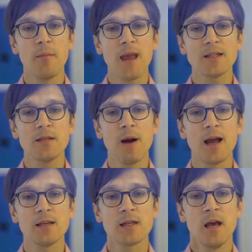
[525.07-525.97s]

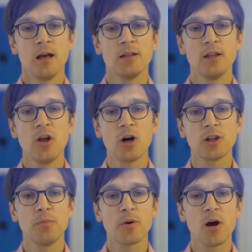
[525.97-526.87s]
maximize the
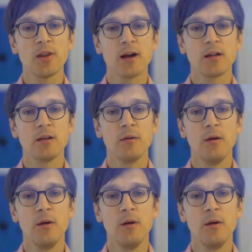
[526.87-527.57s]
dot product